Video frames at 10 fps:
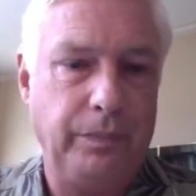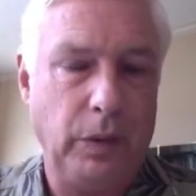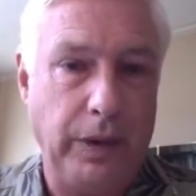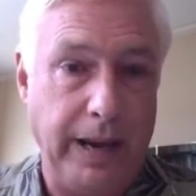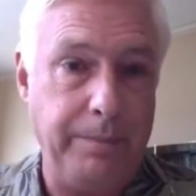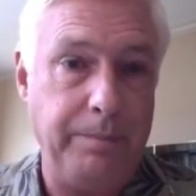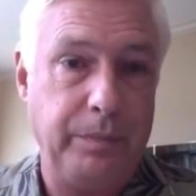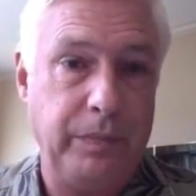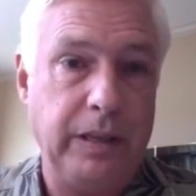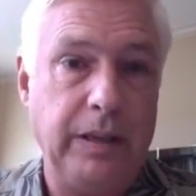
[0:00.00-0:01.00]
Okay?
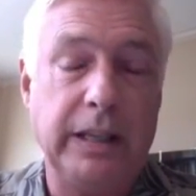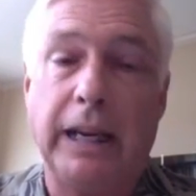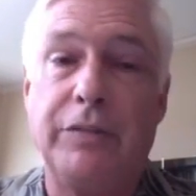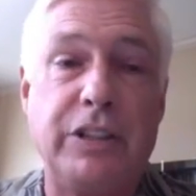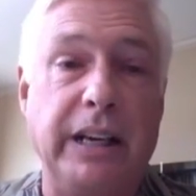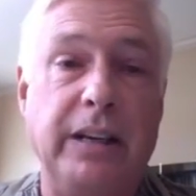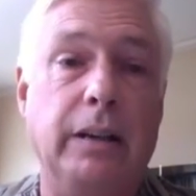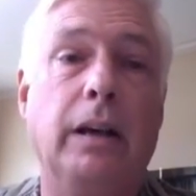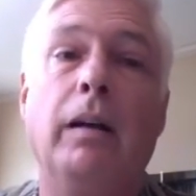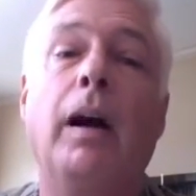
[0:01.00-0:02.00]
And I've
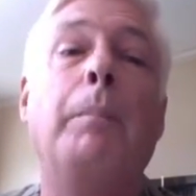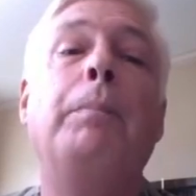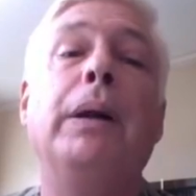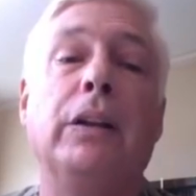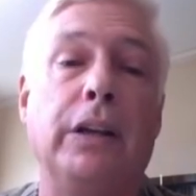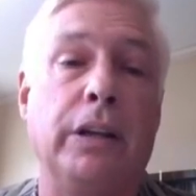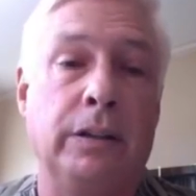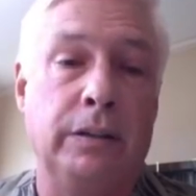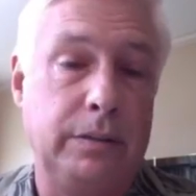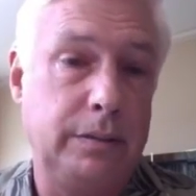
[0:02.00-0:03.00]
seen a
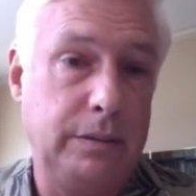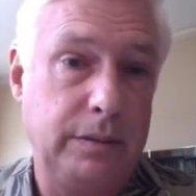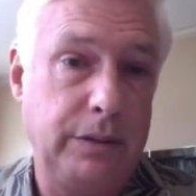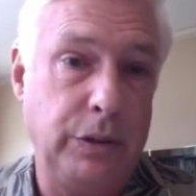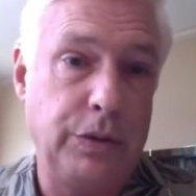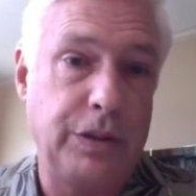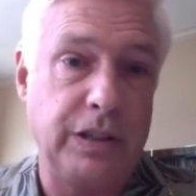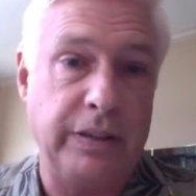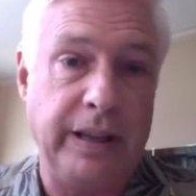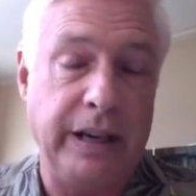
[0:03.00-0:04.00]
billion uses
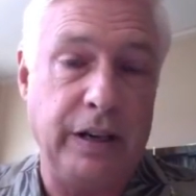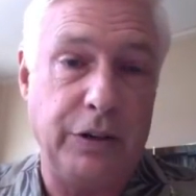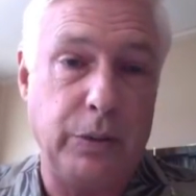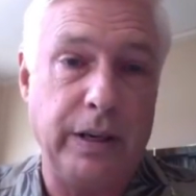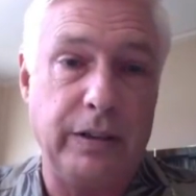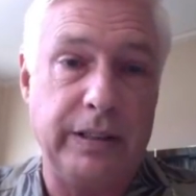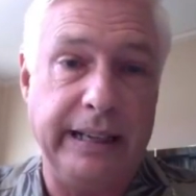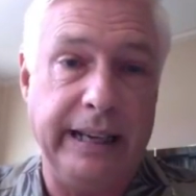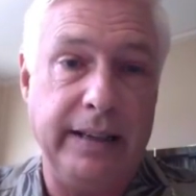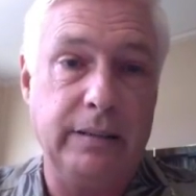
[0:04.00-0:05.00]
of that on Twitter
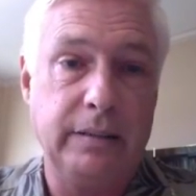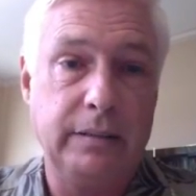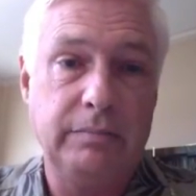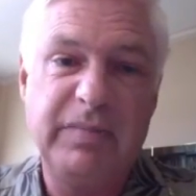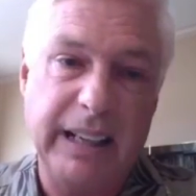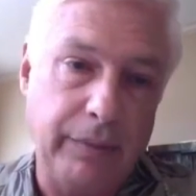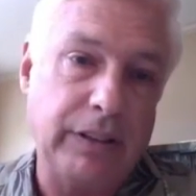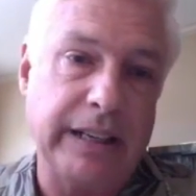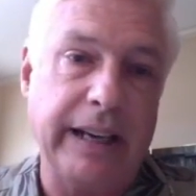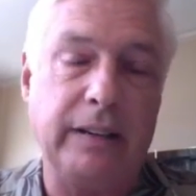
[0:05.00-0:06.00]
today, give or
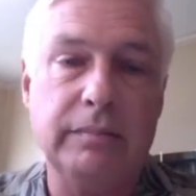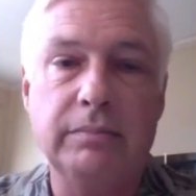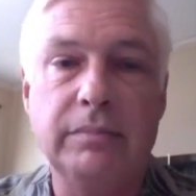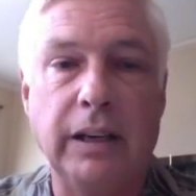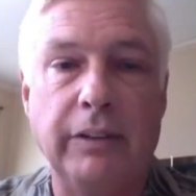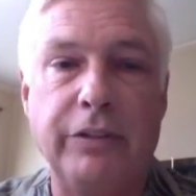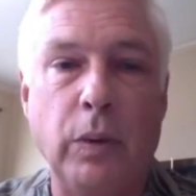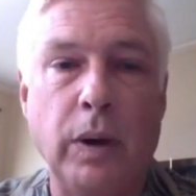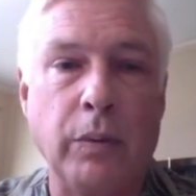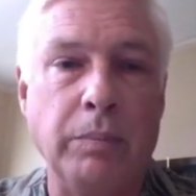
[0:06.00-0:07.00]
take a few 100